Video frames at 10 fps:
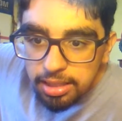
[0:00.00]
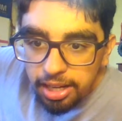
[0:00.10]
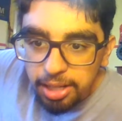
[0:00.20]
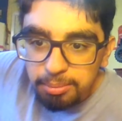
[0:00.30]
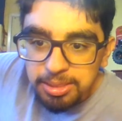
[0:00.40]

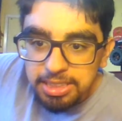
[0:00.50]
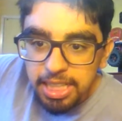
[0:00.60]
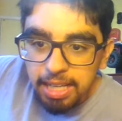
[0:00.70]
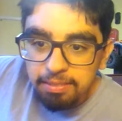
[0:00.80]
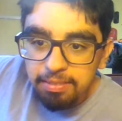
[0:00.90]
I almost
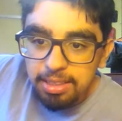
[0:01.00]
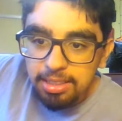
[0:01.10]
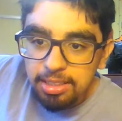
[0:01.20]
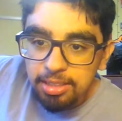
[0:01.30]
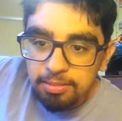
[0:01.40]
caved
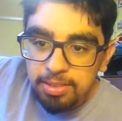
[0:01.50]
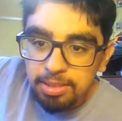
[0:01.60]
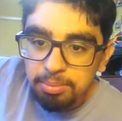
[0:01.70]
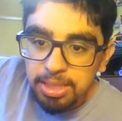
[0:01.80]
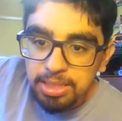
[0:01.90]
on
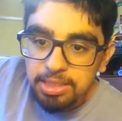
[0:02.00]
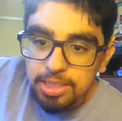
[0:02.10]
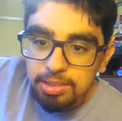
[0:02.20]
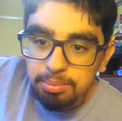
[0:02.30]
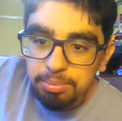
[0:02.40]
one, but it's
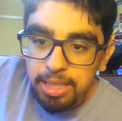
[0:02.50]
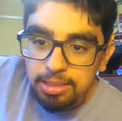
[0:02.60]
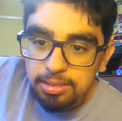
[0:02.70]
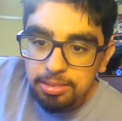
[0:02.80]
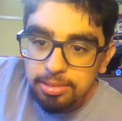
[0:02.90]
so
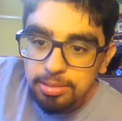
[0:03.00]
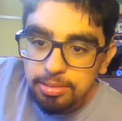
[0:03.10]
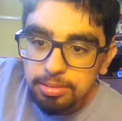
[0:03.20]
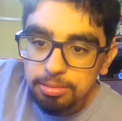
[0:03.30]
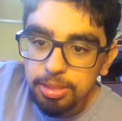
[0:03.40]
impractical.
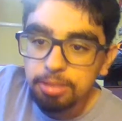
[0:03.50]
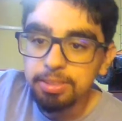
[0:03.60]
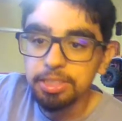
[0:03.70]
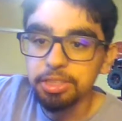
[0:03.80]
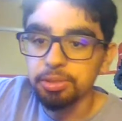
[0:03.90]

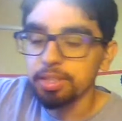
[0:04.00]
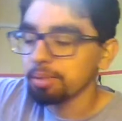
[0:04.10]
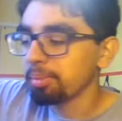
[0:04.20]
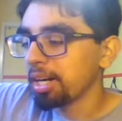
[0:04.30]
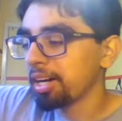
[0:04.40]
Rovin
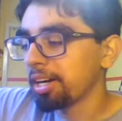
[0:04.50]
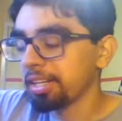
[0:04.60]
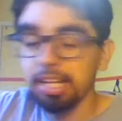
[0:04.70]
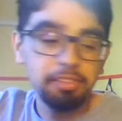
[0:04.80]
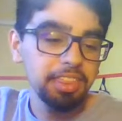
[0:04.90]
Shorty
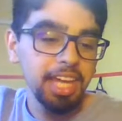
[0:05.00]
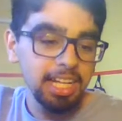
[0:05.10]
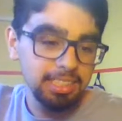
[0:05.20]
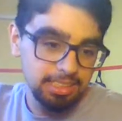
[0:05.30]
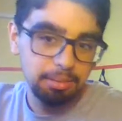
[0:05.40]
Baja. Now
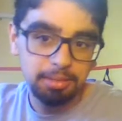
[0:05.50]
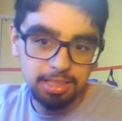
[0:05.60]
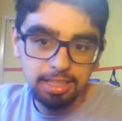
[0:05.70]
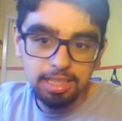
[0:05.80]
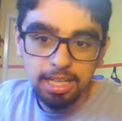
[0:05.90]
that's
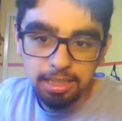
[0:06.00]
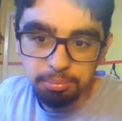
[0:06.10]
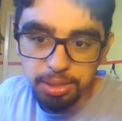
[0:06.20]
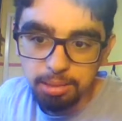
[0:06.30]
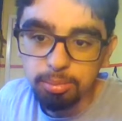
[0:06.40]
something that I
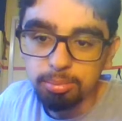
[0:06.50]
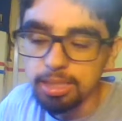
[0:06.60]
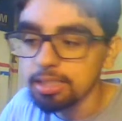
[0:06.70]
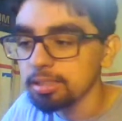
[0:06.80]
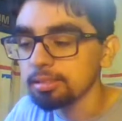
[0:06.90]
could
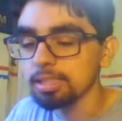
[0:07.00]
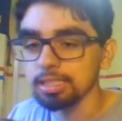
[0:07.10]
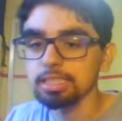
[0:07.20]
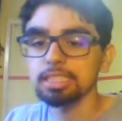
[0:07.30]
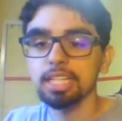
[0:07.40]
probably do
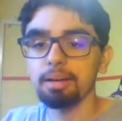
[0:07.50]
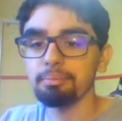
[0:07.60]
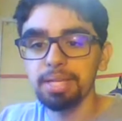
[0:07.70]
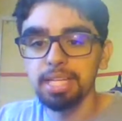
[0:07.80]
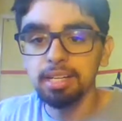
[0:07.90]
because it's
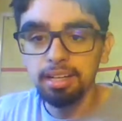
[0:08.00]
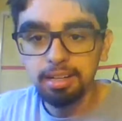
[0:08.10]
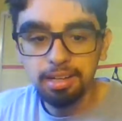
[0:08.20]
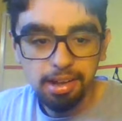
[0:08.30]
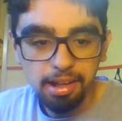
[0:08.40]
not big.
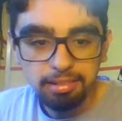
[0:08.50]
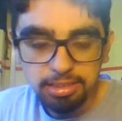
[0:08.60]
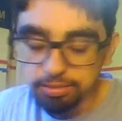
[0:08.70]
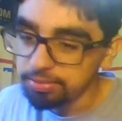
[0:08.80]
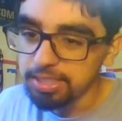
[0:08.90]

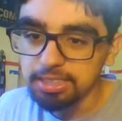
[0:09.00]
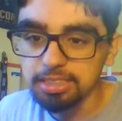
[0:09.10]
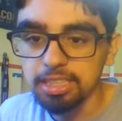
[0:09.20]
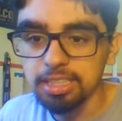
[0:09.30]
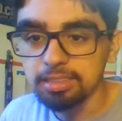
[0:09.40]
It's 5th
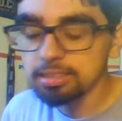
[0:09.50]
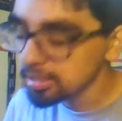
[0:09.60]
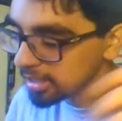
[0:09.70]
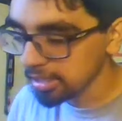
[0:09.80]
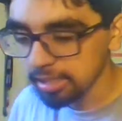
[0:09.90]
scale. It's
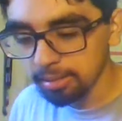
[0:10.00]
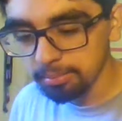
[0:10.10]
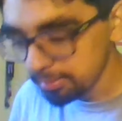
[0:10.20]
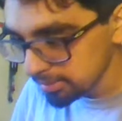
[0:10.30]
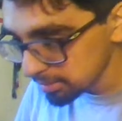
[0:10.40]
got that
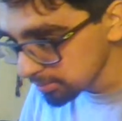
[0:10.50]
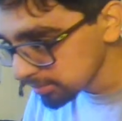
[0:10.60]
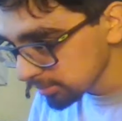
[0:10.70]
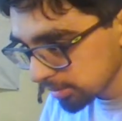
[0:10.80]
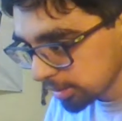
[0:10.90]

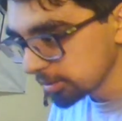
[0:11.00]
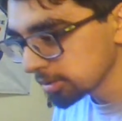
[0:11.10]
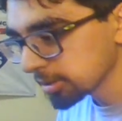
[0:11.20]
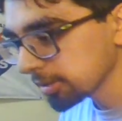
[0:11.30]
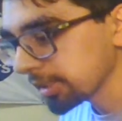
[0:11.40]

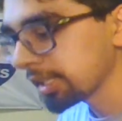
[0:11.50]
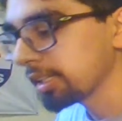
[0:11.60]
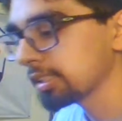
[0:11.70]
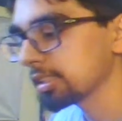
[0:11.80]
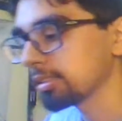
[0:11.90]
2-stroke in
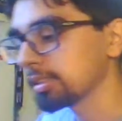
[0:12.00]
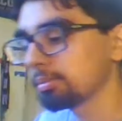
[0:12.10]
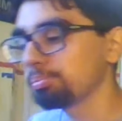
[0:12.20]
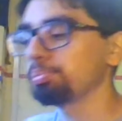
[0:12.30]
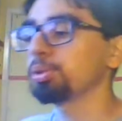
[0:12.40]
it, so
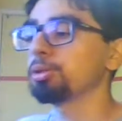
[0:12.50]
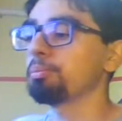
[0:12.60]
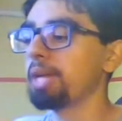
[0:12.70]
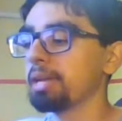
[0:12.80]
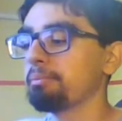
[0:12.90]
it's
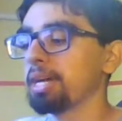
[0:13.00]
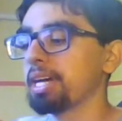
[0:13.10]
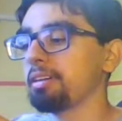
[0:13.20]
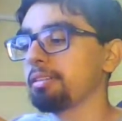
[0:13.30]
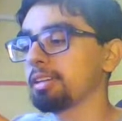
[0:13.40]
boom, bang,
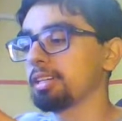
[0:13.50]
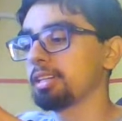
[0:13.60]
pow.